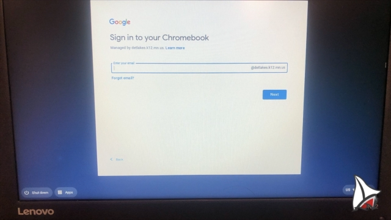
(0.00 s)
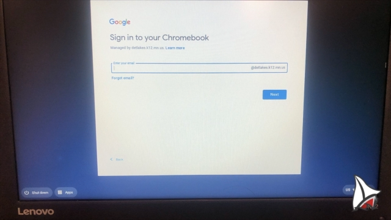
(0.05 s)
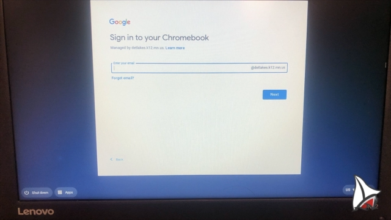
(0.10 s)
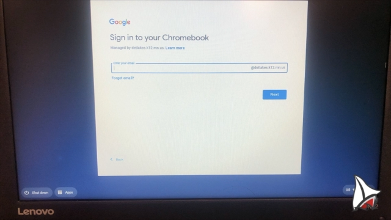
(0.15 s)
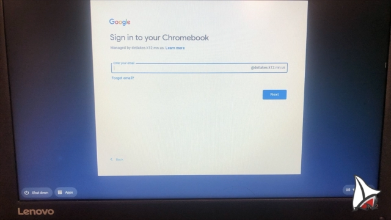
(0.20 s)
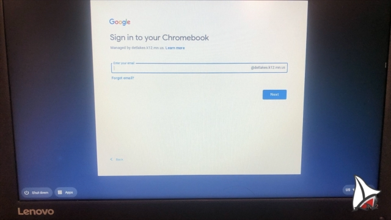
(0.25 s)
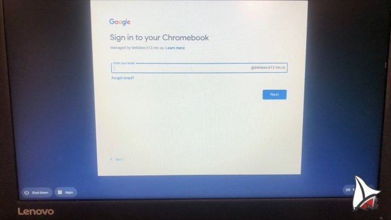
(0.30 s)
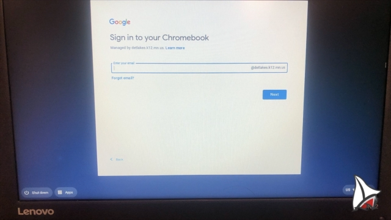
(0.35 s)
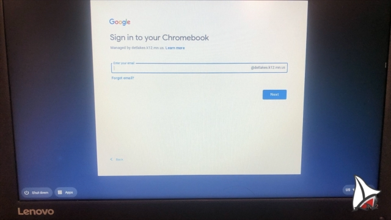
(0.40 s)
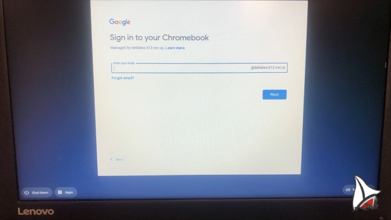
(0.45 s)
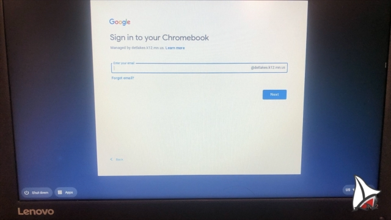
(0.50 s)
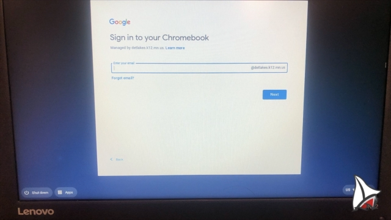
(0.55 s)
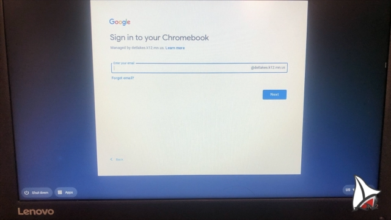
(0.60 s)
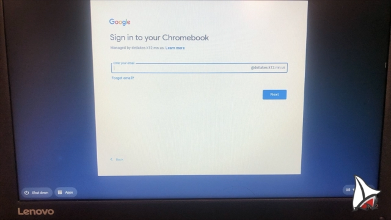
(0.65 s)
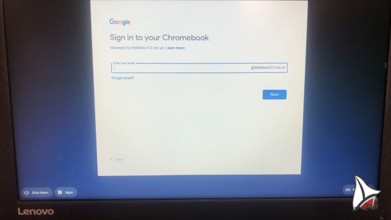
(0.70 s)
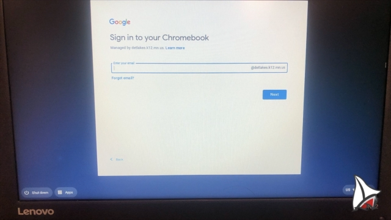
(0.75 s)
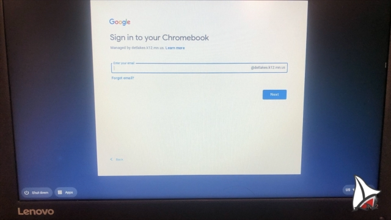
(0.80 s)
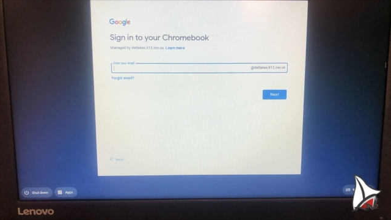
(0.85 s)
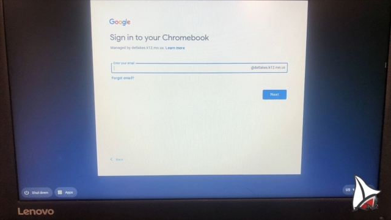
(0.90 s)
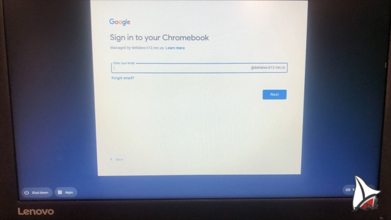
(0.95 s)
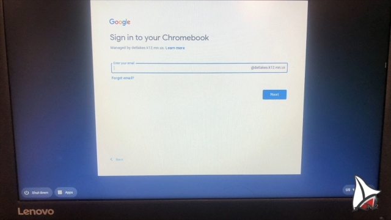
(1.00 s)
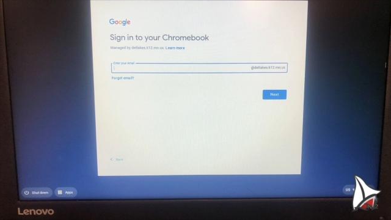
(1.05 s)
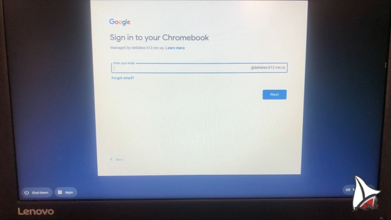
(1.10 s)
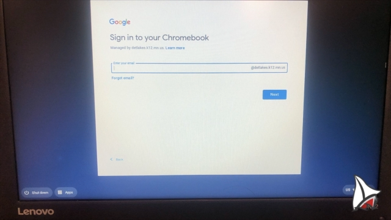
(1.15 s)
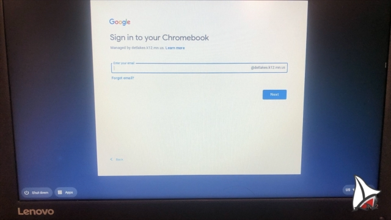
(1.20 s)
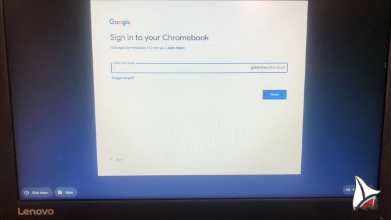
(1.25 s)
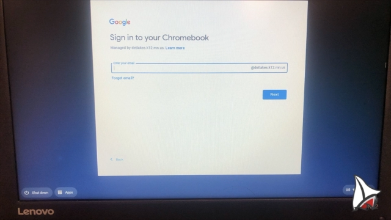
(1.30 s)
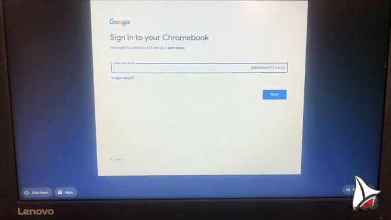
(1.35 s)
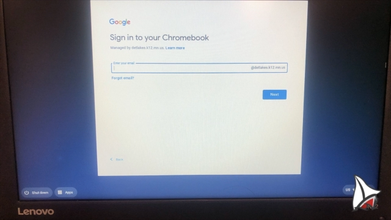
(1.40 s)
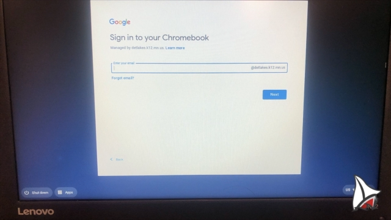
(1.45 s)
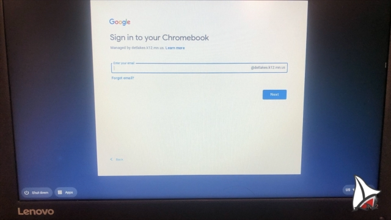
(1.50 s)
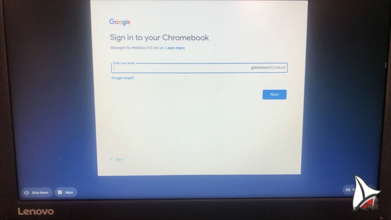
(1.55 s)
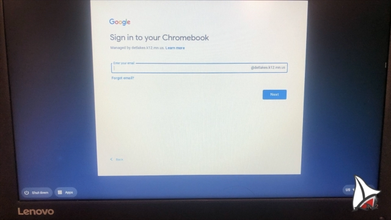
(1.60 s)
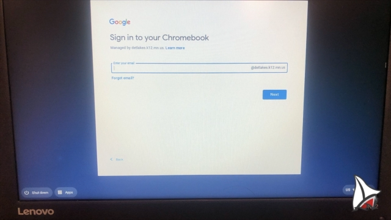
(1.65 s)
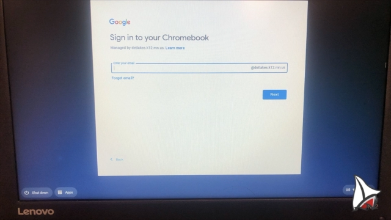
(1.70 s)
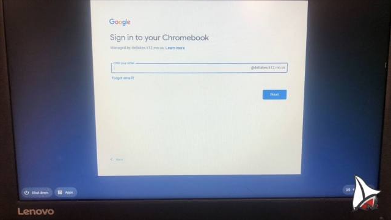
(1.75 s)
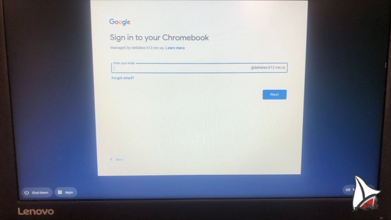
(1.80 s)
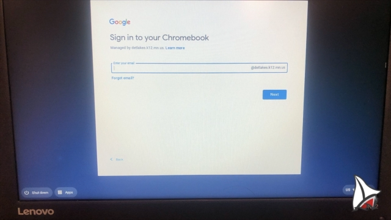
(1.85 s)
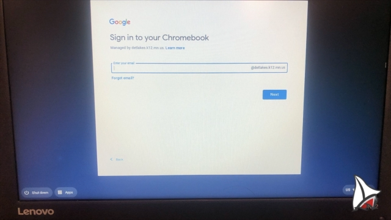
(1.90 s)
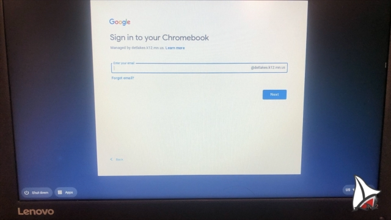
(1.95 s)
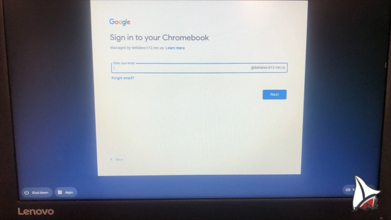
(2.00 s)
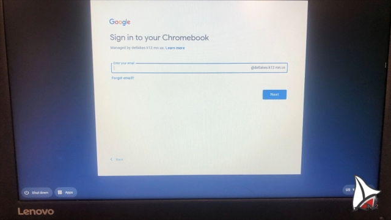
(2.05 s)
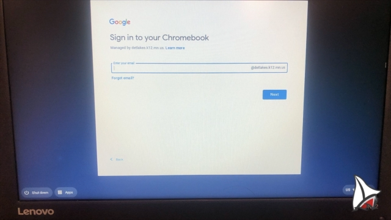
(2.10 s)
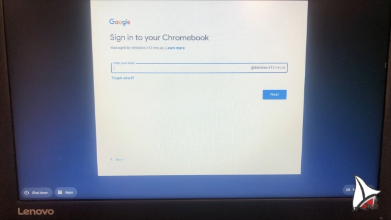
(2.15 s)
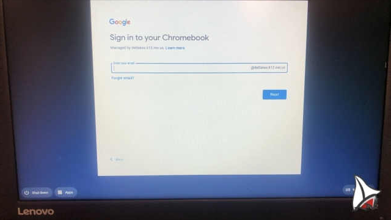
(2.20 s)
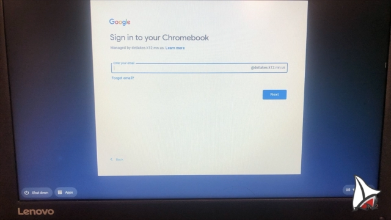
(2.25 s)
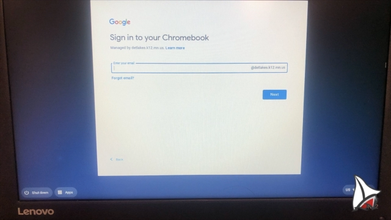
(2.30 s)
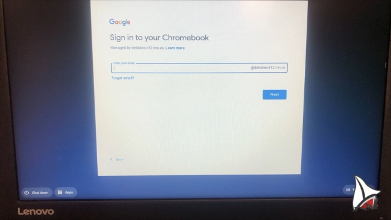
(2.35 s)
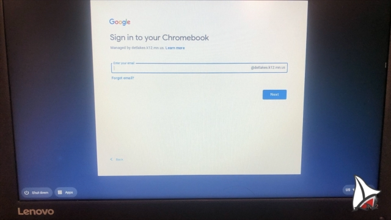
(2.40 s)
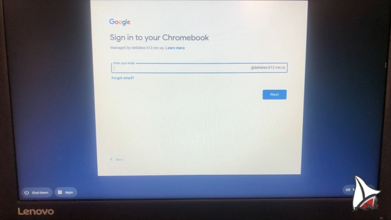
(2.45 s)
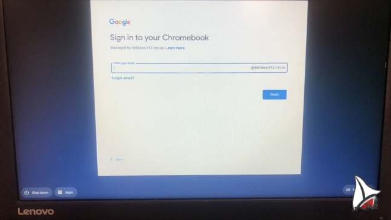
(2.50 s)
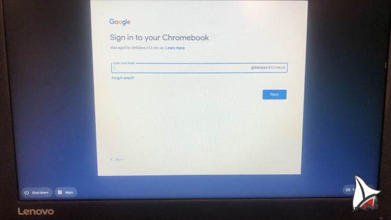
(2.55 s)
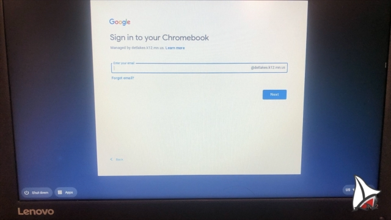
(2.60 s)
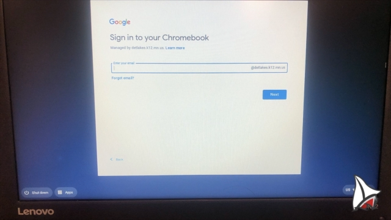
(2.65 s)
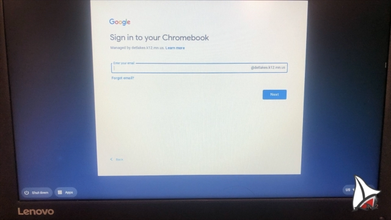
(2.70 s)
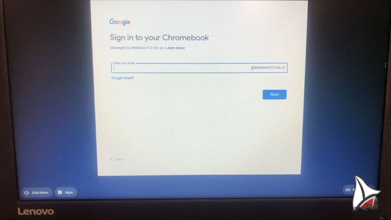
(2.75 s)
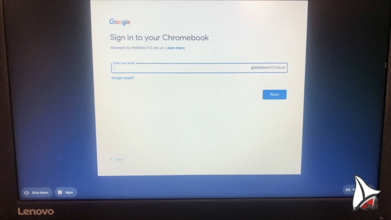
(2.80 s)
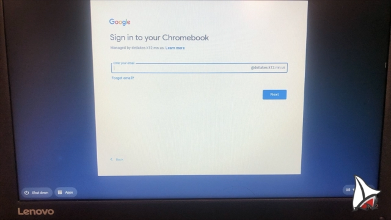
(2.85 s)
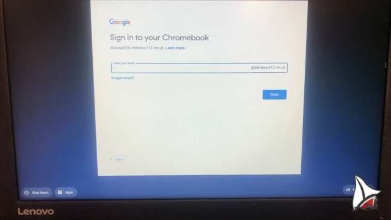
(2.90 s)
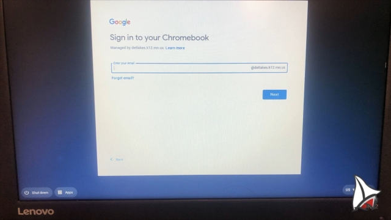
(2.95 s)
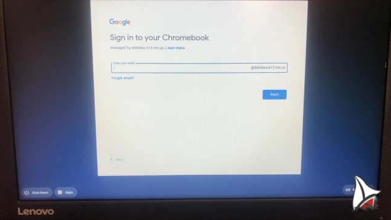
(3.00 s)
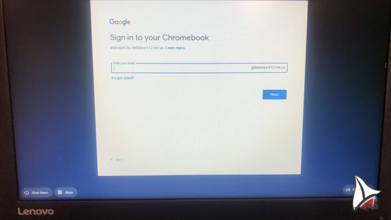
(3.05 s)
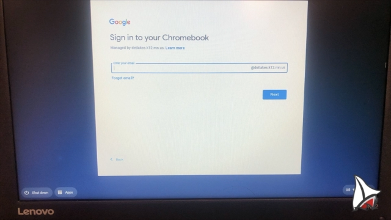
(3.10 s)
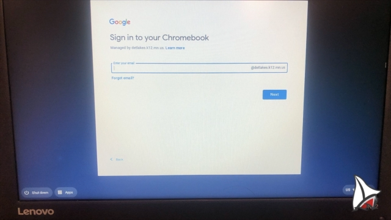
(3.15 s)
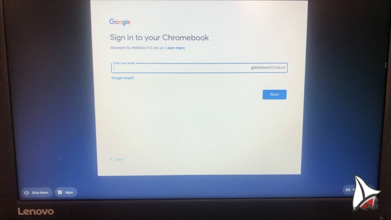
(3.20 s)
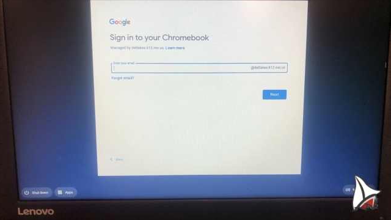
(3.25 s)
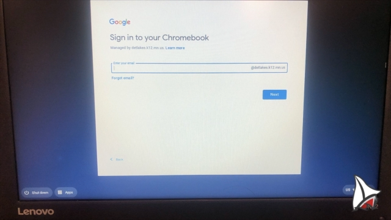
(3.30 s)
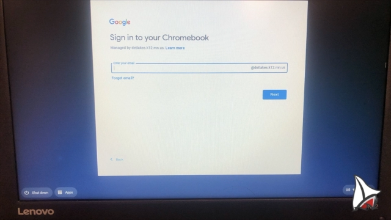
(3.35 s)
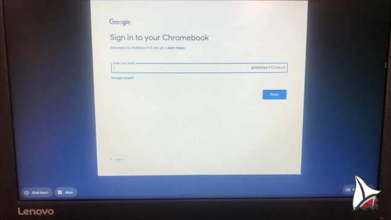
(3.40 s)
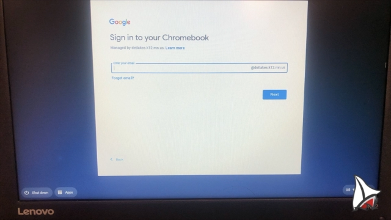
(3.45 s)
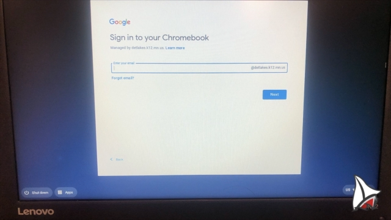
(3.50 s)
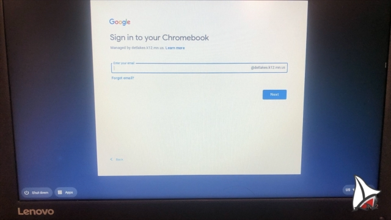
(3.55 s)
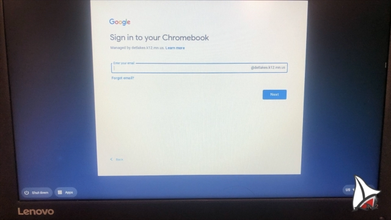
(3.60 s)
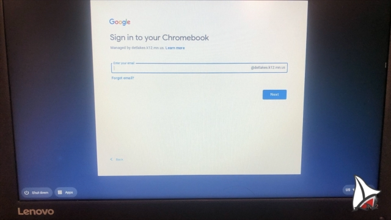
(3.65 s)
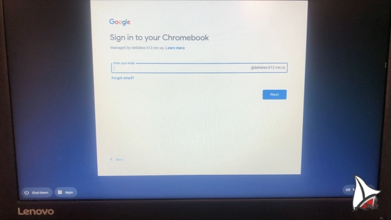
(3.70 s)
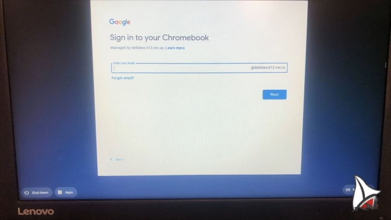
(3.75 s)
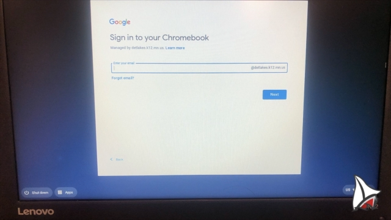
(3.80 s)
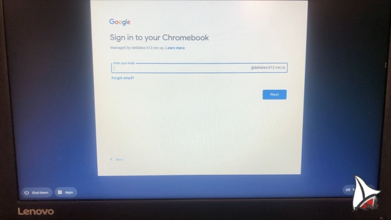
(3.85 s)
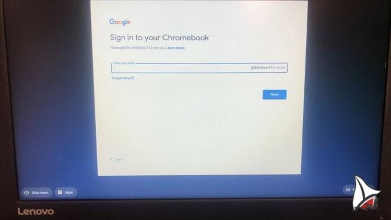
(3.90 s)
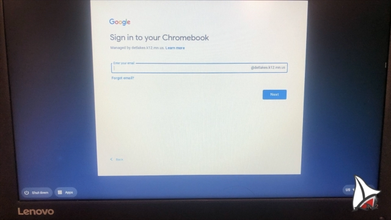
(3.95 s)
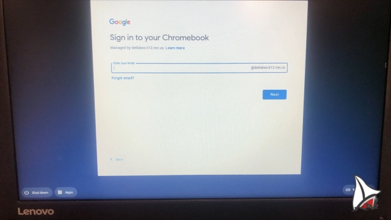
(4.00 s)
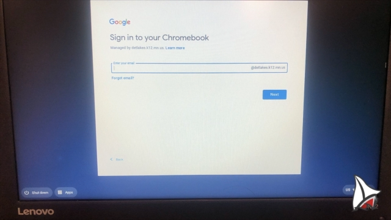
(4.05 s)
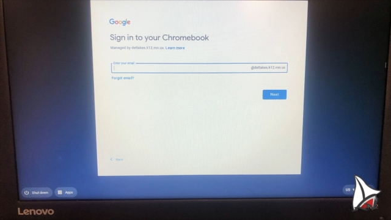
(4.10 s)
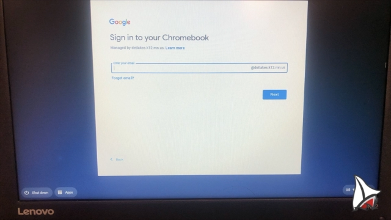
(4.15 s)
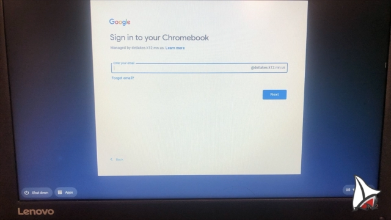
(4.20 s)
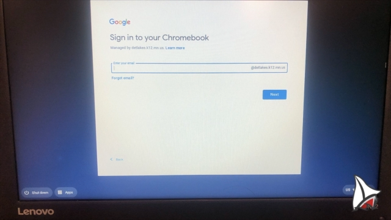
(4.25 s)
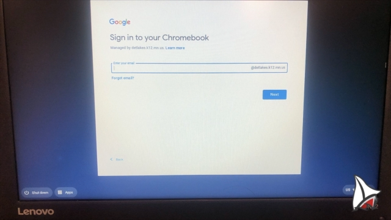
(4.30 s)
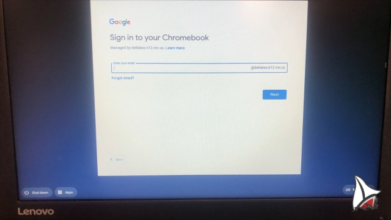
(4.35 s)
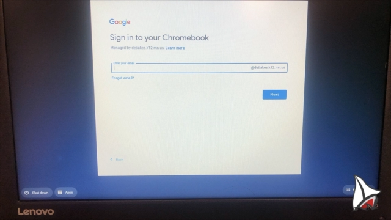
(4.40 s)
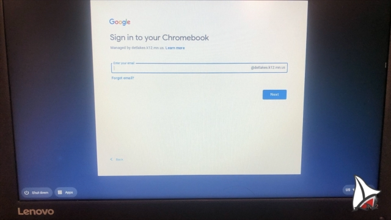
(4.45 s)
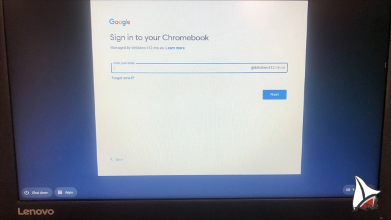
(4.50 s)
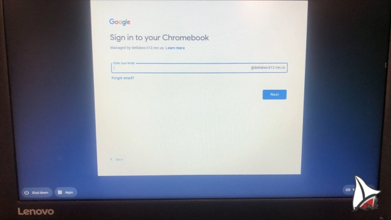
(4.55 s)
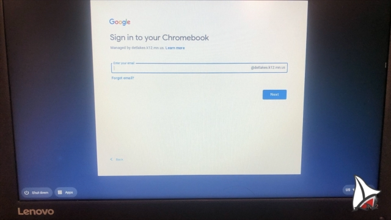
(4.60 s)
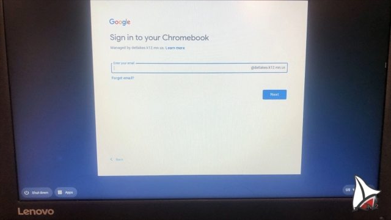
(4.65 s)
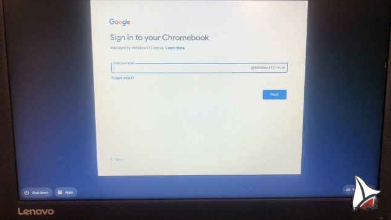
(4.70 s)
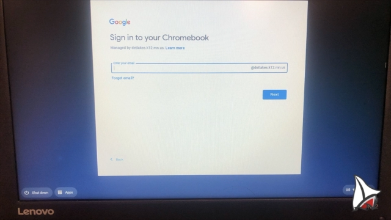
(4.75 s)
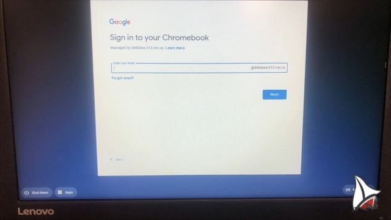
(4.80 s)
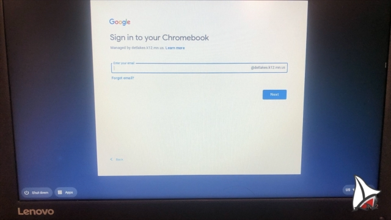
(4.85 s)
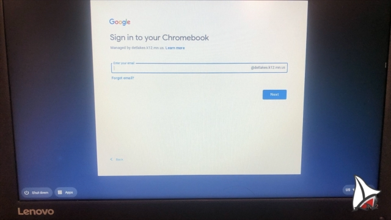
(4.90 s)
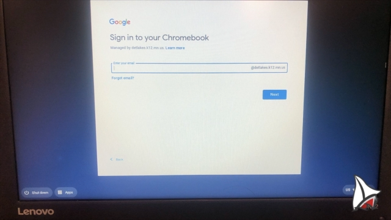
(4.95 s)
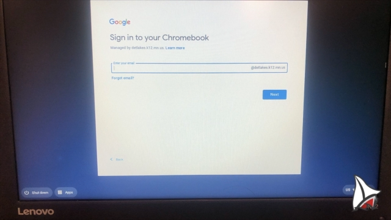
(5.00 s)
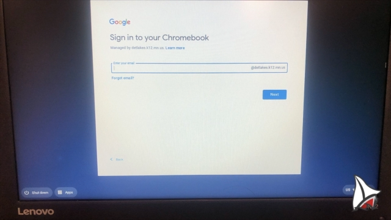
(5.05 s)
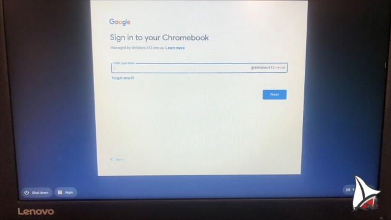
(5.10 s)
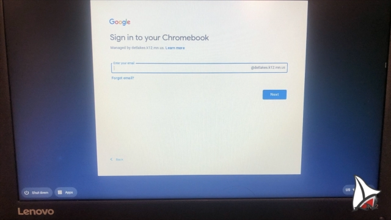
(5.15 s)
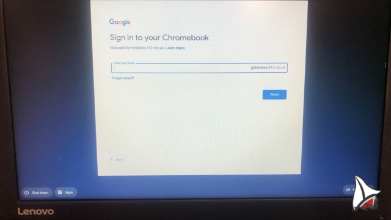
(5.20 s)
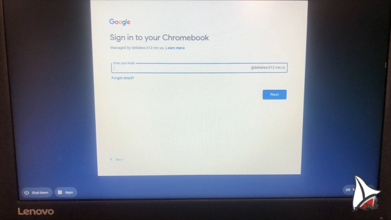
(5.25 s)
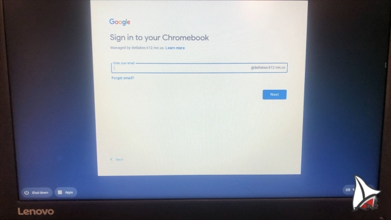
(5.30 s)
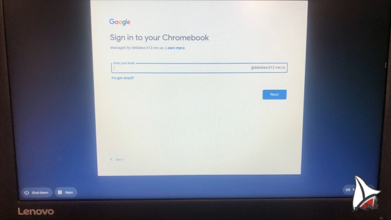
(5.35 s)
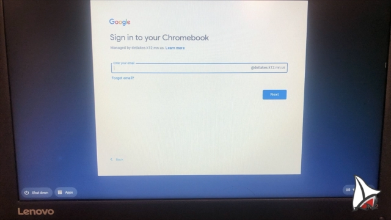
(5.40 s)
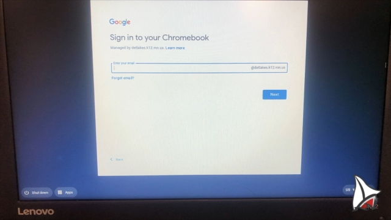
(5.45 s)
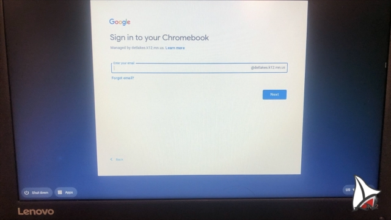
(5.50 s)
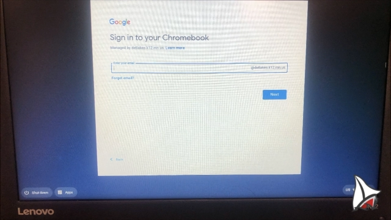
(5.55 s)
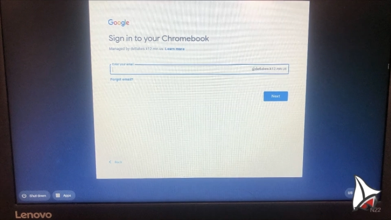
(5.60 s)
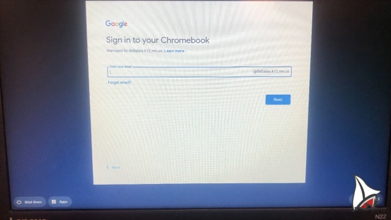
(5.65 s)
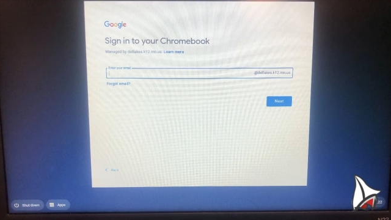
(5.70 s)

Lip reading: [unreadable: no face in view]